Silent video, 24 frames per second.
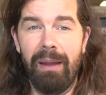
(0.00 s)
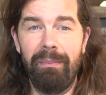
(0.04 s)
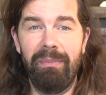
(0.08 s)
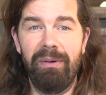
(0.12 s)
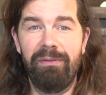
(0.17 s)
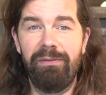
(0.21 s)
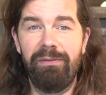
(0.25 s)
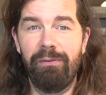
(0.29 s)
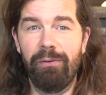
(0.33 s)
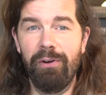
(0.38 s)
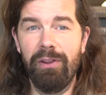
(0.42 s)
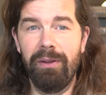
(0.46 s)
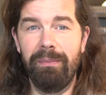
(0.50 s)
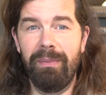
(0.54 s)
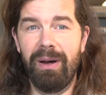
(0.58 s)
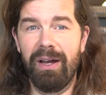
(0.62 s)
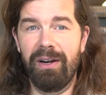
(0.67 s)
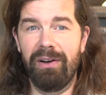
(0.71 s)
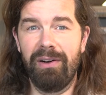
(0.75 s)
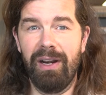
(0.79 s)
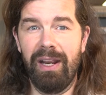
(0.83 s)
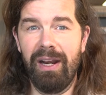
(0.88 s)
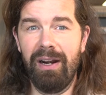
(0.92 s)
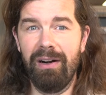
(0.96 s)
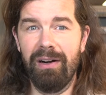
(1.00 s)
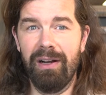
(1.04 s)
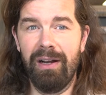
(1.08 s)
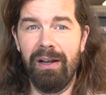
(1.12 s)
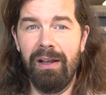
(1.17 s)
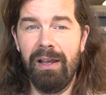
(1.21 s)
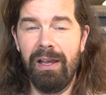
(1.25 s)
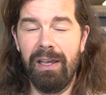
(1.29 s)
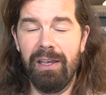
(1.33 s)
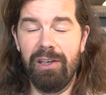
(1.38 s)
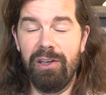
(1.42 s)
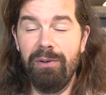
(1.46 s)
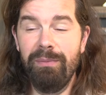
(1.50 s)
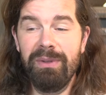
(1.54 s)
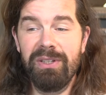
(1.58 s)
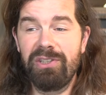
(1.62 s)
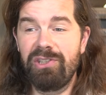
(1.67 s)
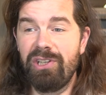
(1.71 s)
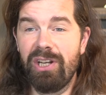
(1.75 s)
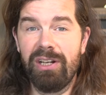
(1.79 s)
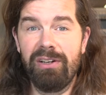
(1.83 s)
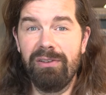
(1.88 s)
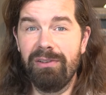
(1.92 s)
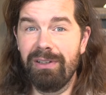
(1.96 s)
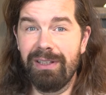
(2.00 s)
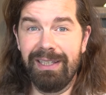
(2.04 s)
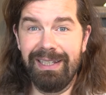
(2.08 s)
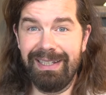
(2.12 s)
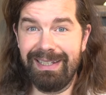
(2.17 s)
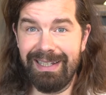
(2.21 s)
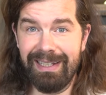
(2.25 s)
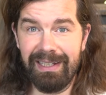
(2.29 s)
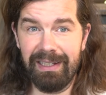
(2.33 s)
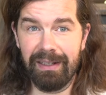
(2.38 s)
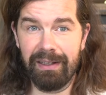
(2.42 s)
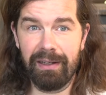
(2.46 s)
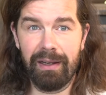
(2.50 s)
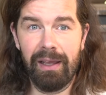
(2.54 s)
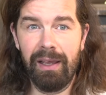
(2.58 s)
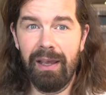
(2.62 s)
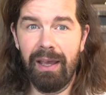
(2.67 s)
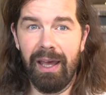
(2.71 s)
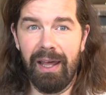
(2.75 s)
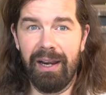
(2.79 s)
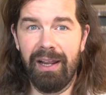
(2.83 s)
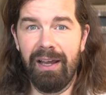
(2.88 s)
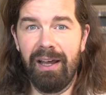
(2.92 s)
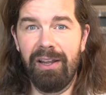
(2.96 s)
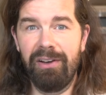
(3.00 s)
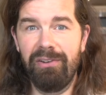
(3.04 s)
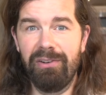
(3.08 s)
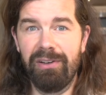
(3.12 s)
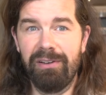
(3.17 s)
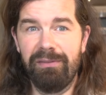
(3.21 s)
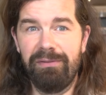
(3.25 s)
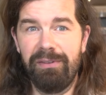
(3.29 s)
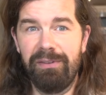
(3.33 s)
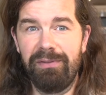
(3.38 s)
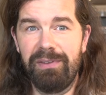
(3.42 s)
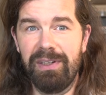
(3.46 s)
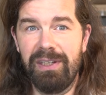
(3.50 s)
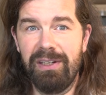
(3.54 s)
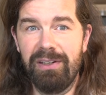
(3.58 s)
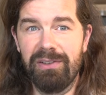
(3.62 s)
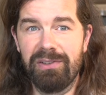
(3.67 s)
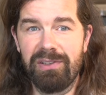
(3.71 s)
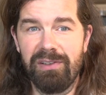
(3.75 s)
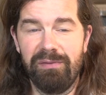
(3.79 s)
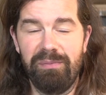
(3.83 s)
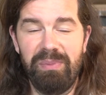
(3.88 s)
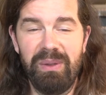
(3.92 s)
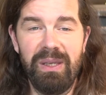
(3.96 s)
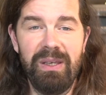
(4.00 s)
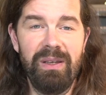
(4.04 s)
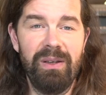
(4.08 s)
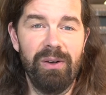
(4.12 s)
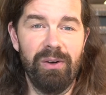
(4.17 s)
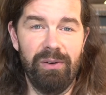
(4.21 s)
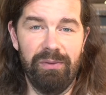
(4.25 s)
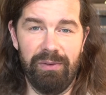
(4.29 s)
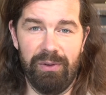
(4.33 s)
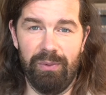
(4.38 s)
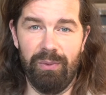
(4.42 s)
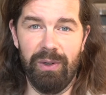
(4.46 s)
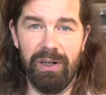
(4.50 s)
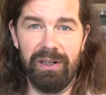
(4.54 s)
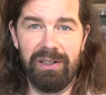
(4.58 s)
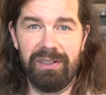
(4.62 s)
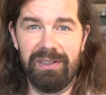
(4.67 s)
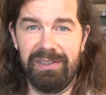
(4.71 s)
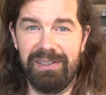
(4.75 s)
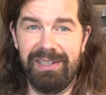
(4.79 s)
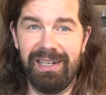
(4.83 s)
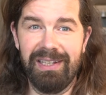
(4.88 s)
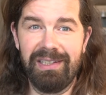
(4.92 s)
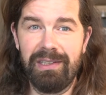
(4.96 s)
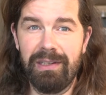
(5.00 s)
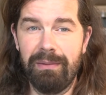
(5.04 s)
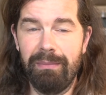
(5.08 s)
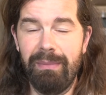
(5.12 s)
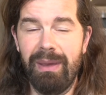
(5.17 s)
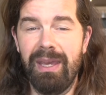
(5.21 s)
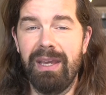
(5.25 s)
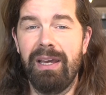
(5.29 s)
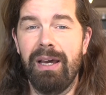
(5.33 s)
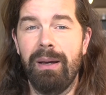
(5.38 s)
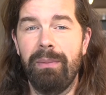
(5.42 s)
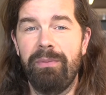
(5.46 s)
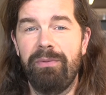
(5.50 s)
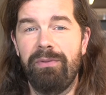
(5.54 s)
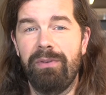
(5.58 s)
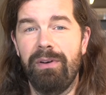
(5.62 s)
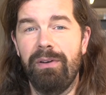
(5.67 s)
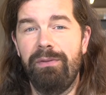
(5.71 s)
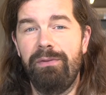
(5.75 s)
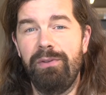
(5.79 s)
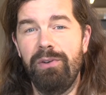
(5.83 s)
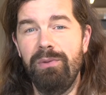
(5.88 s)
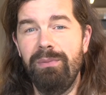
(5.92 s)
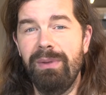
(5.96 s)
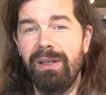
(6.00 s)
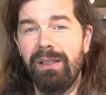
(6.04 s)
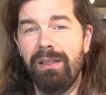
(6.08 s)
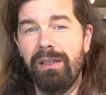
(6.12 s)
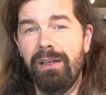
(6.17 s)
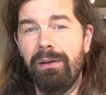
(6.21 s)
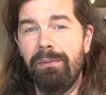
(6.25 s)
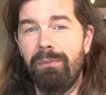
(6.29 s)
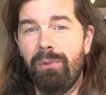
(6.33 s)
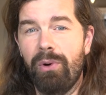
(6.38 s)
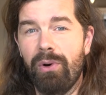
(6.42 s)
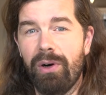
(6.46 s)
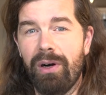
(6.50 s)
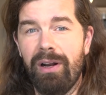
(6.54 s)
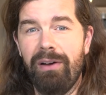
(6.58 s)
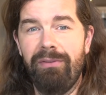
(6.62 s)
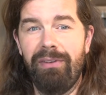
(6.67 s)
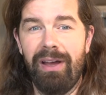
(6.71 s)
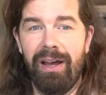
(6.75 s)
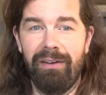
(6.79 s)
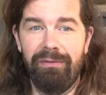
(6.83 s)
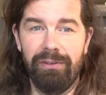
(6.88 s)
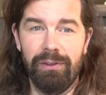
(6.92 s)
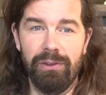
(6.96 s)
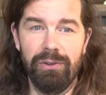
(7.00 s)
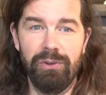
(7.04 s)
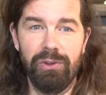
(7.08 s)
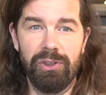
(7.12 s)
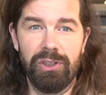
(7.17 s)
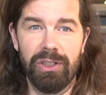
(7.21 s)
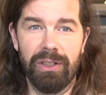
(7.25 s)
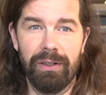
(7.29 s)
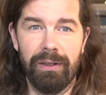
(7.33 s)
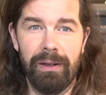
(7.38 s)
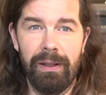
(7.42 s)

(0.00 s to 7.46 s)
And before the modern era, humans generally didn't, and 150 years of being overworked doesn't make up for a few million more of evolution.